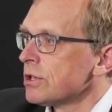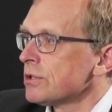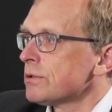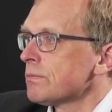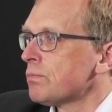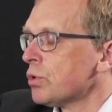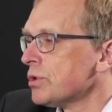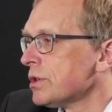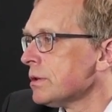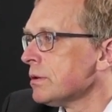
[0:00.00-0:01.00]
you just
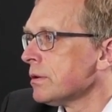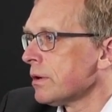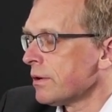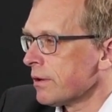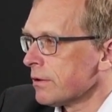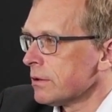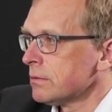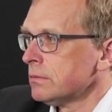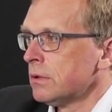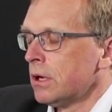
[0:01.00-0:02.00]
put in
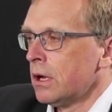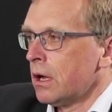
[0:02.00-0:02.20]
another